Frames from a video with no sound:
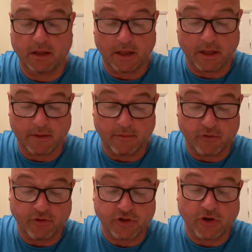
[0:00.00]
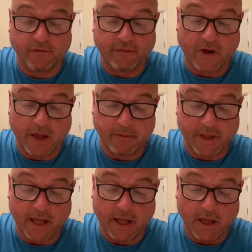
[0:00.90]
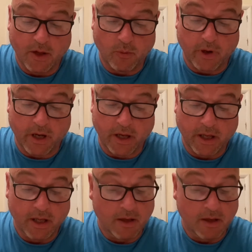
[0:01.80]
the return fight with that, where,